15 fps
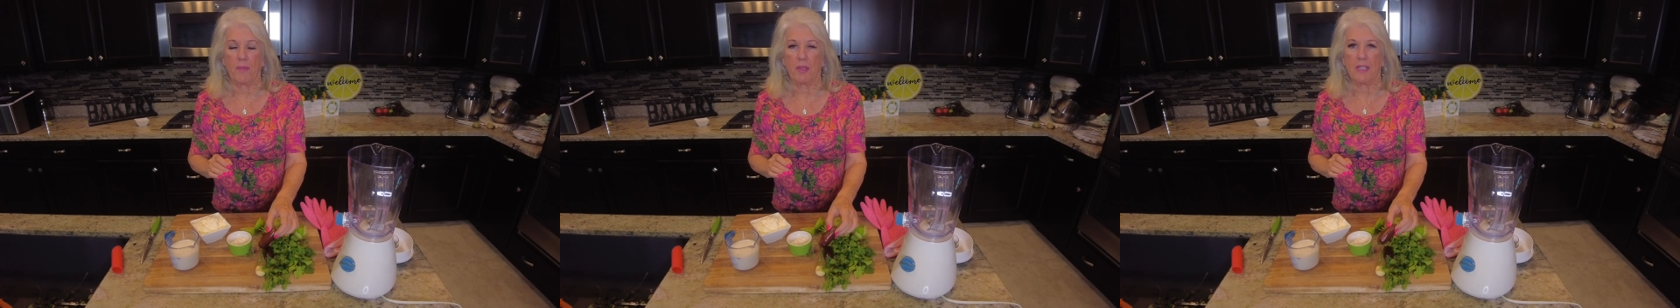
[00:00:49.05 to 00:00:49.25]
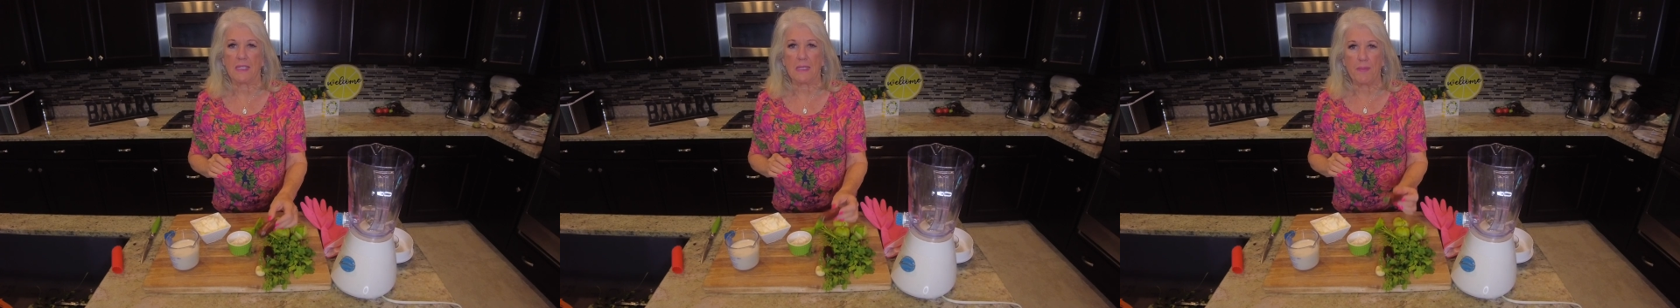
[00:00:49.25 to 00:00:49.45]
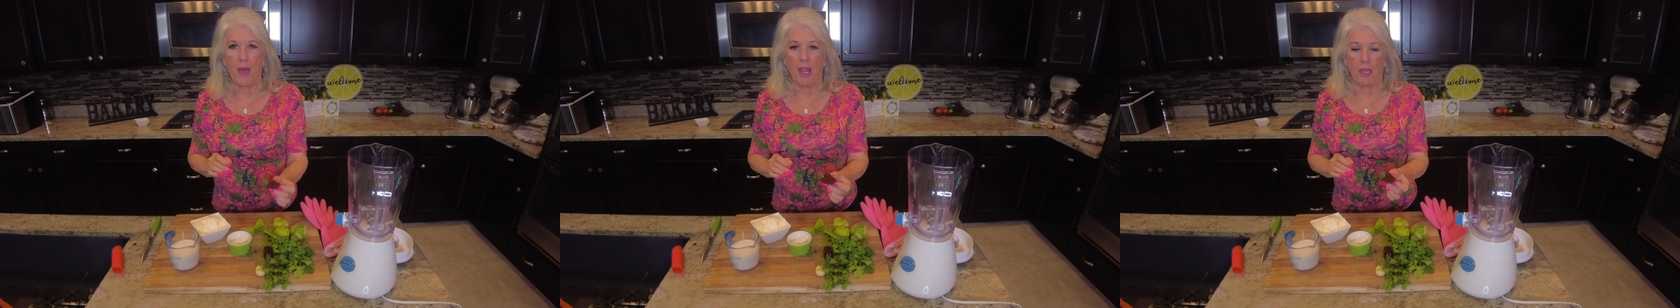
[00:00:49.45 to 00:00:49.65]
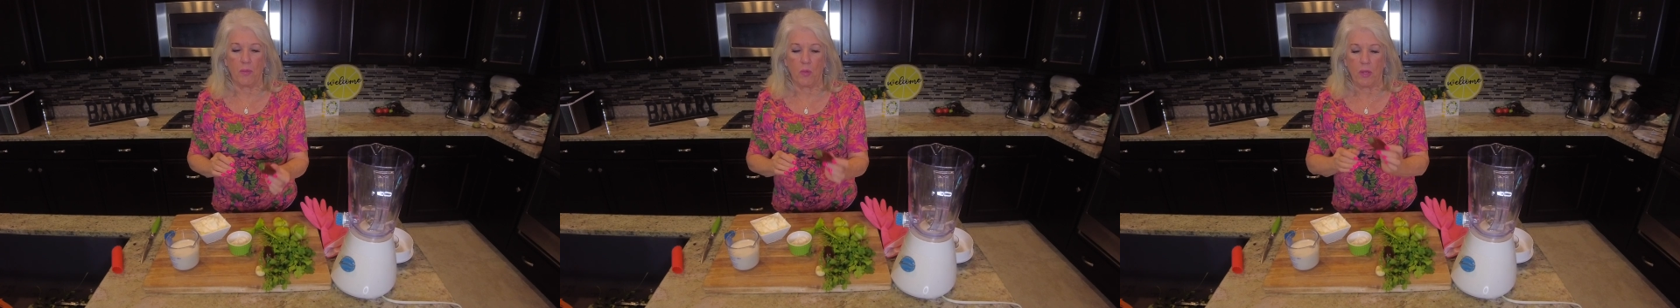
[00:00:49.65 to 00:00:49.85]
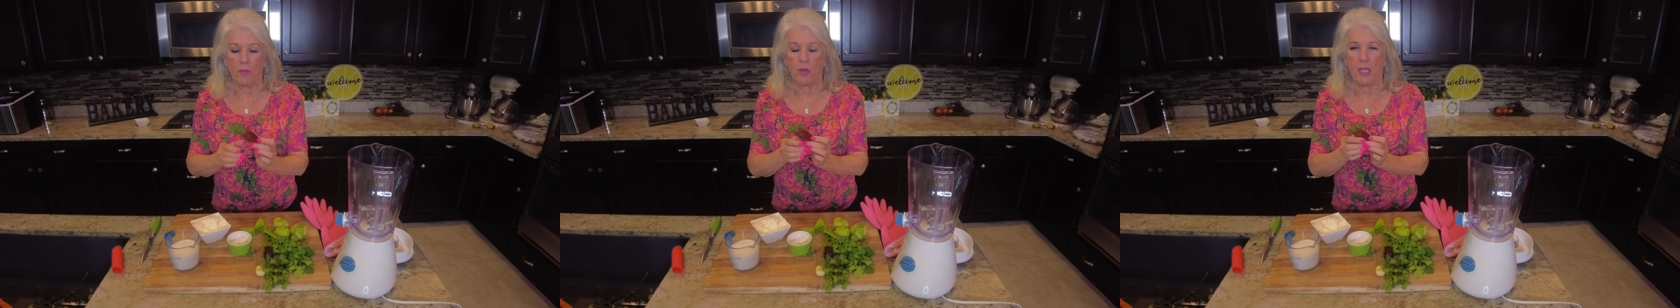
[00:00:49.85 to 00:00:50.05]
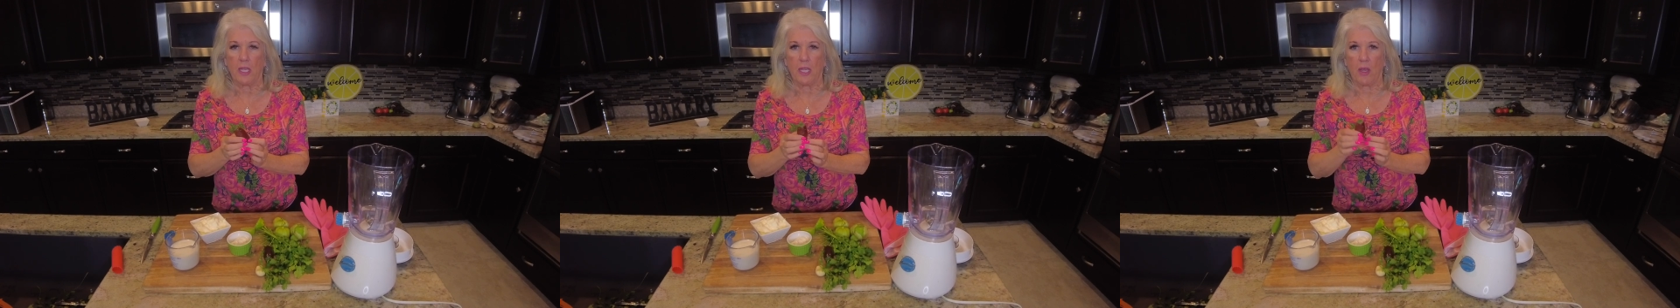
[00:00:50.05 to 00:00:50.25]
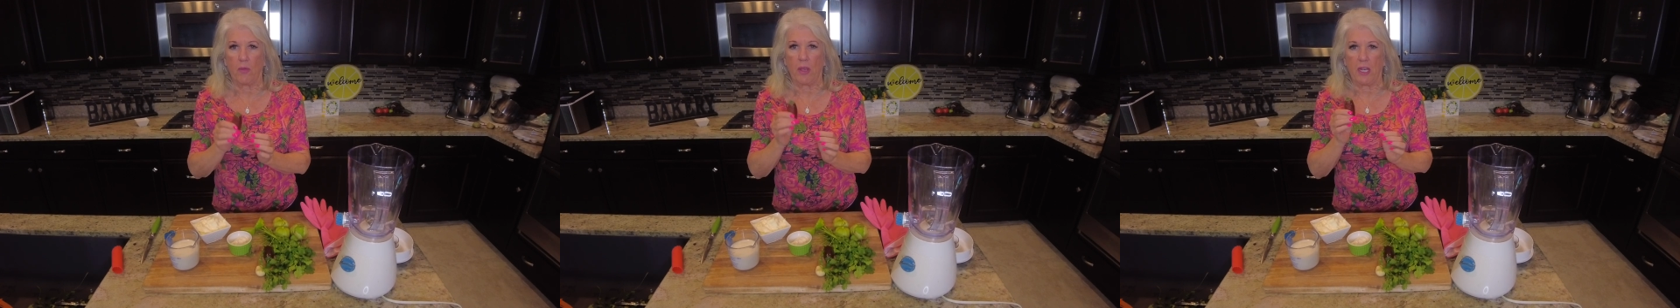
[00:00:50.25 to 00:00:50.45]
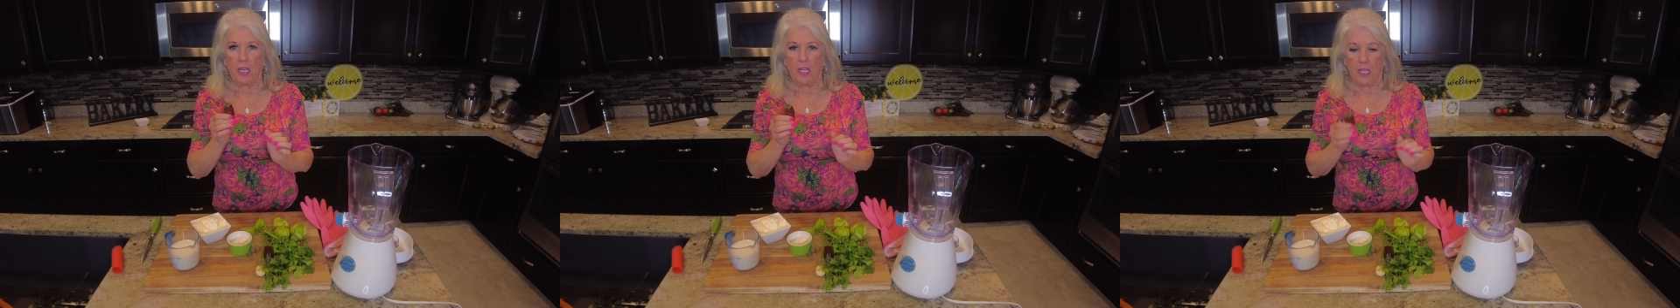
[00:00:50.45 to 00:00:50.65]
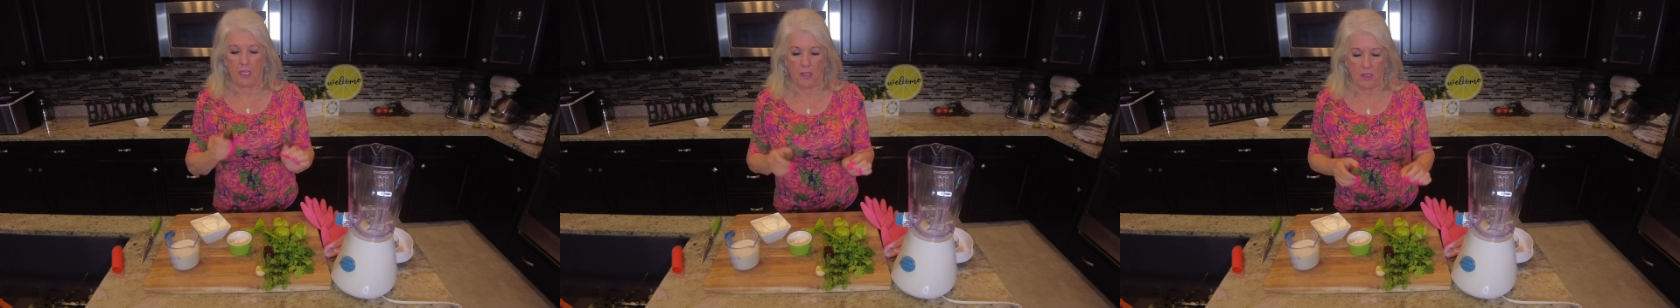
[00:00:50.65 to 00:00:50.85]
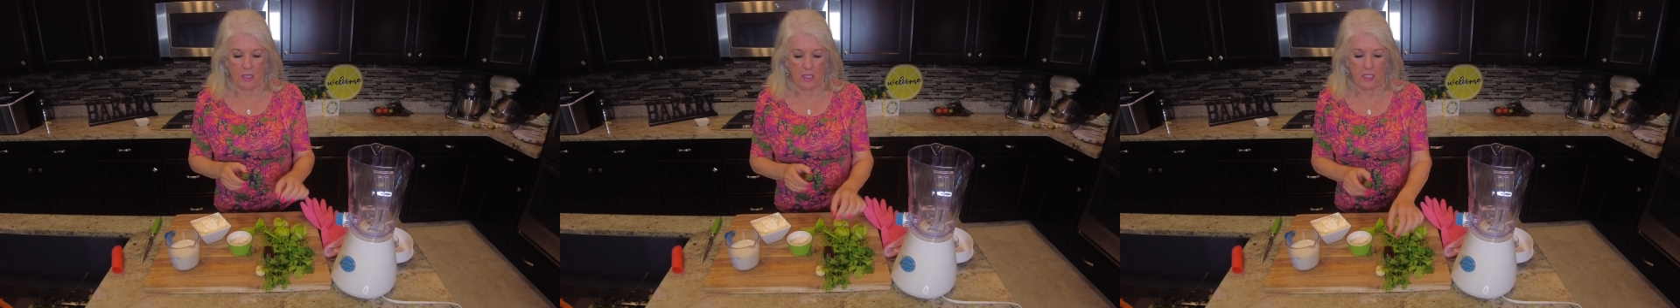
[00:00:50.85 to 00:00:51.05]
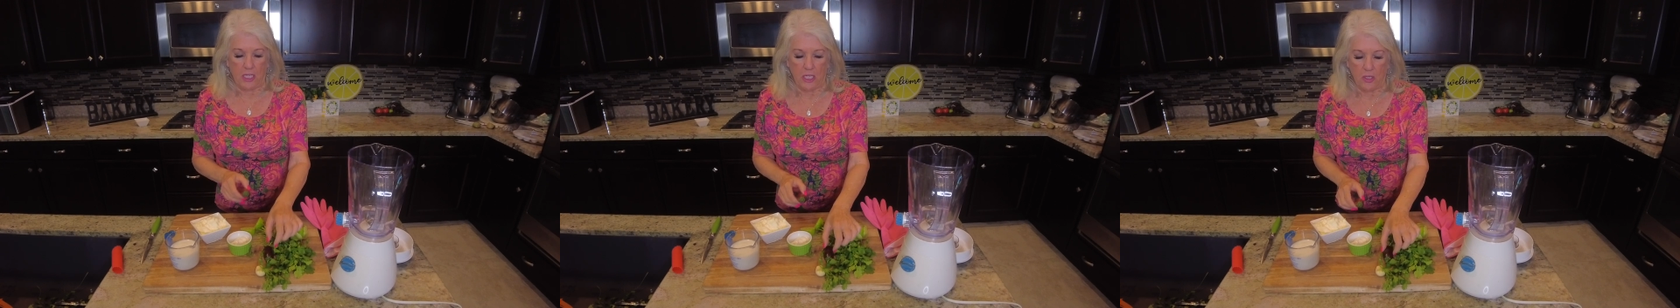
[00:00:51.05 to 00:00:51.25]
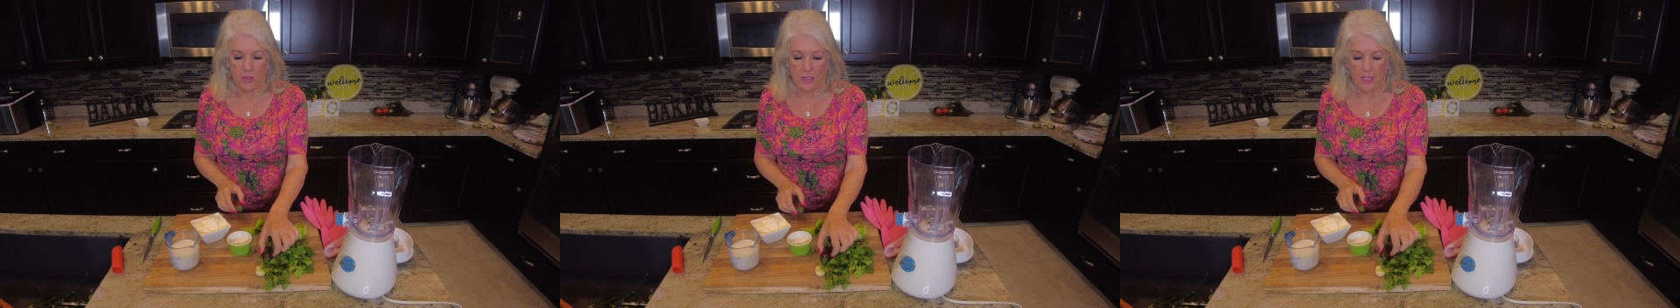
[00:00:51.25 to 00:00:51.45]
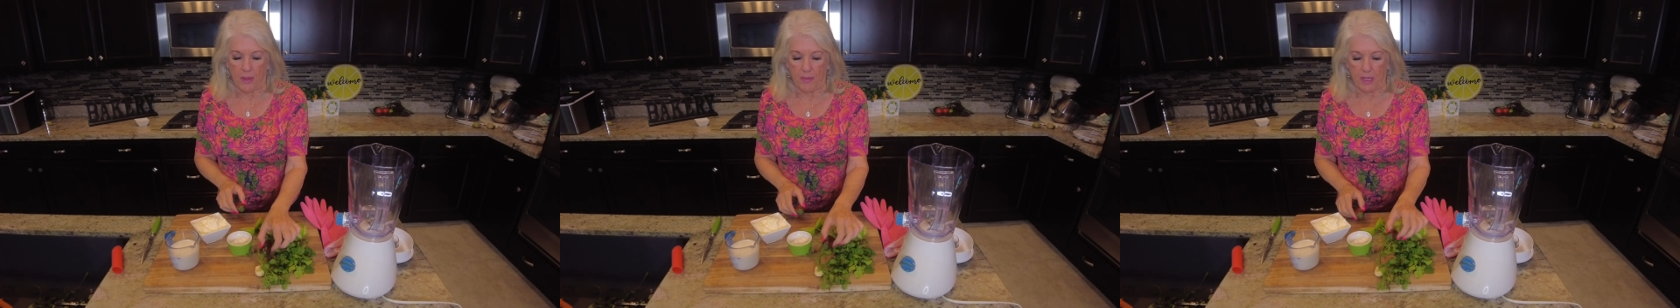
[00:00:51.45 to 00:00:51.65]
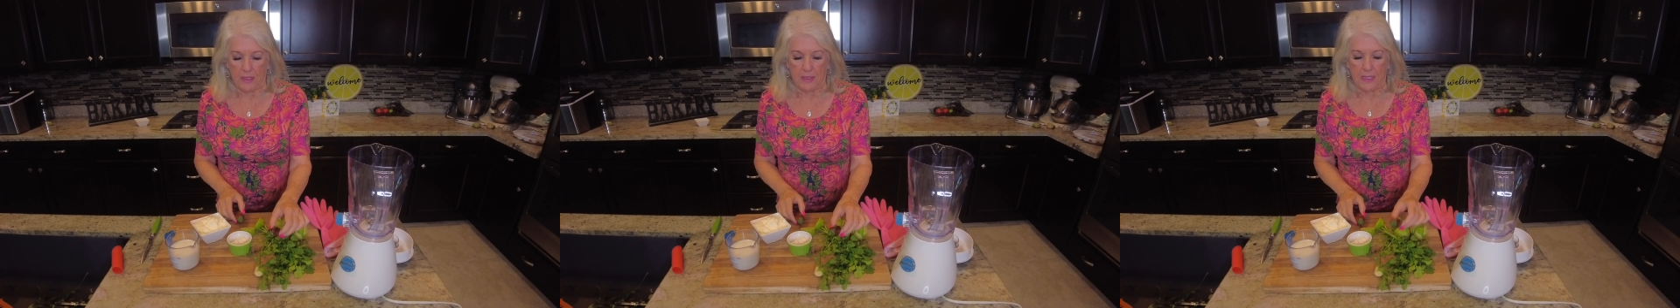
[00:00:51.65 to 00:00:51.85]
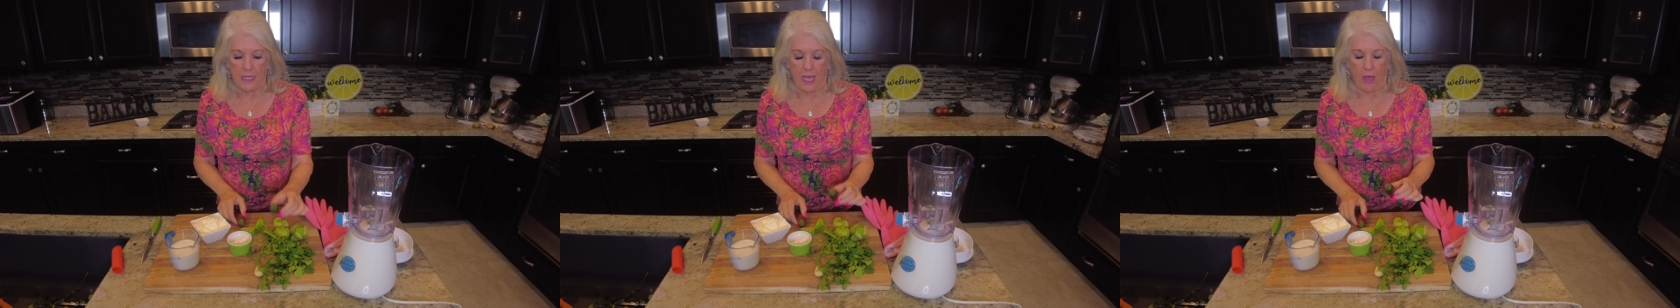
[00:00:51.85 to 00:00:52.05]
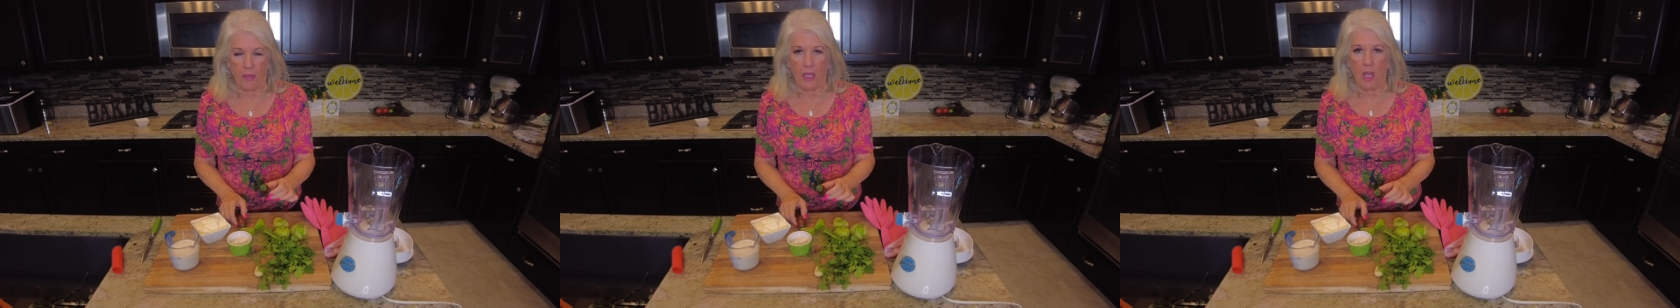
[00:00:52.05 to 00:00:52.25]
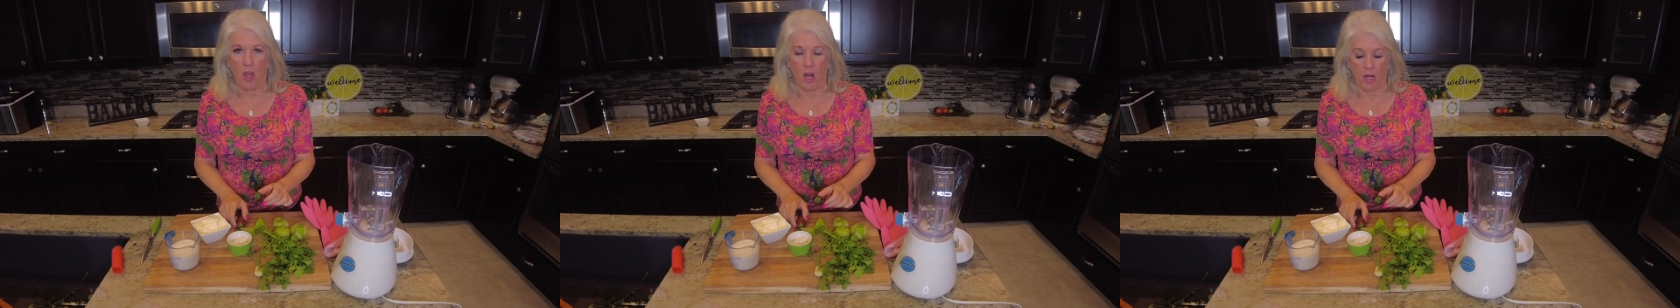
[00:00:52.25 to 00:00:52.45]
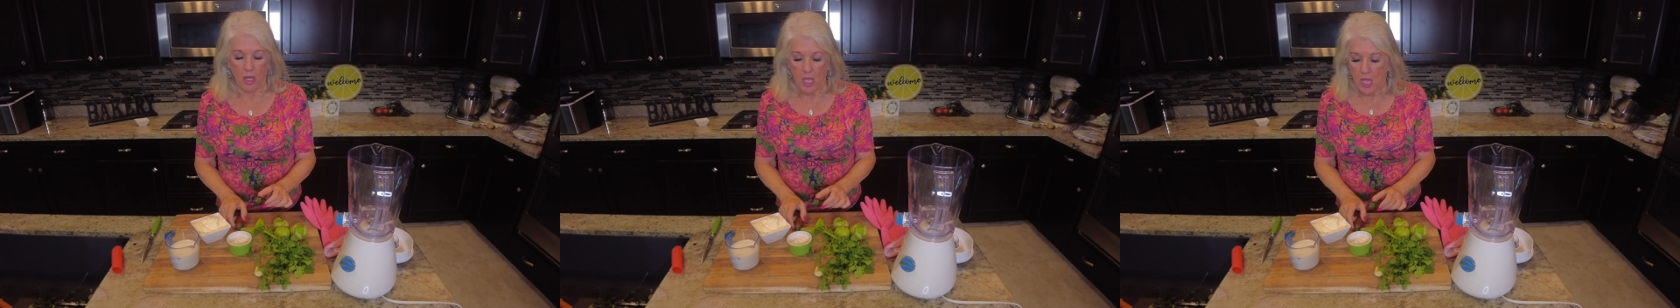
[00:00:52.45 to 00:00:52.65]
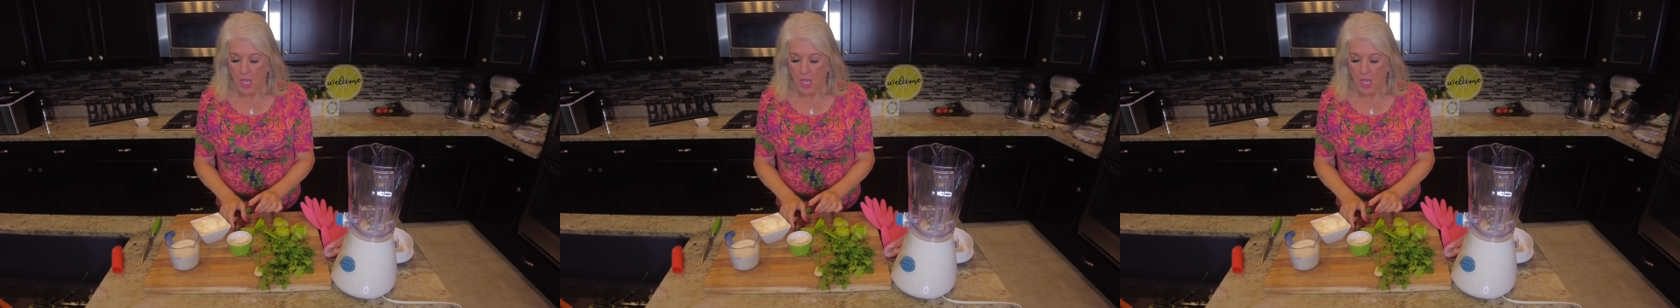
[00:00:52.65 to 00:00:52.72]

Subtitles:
gonna smell them when we get ready to use them and see how they are.